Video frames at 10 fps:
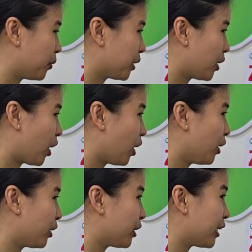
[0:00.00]
What
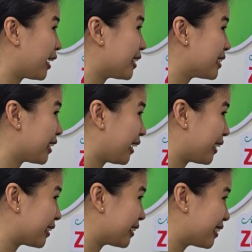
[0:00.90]
color is
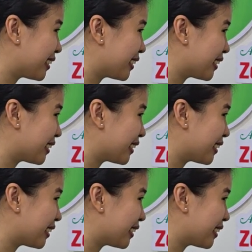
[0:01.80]
it?